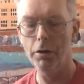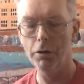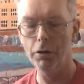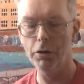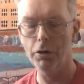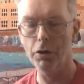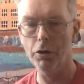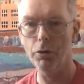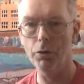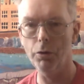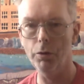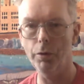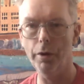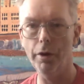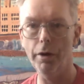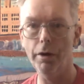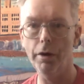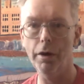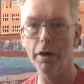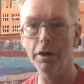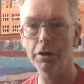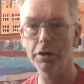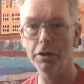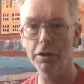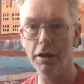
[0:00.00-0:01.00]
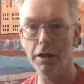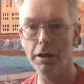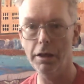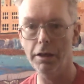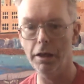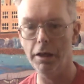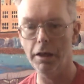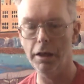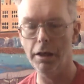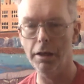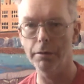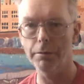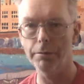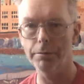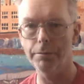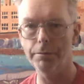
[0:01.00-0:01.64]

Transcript: to a CD.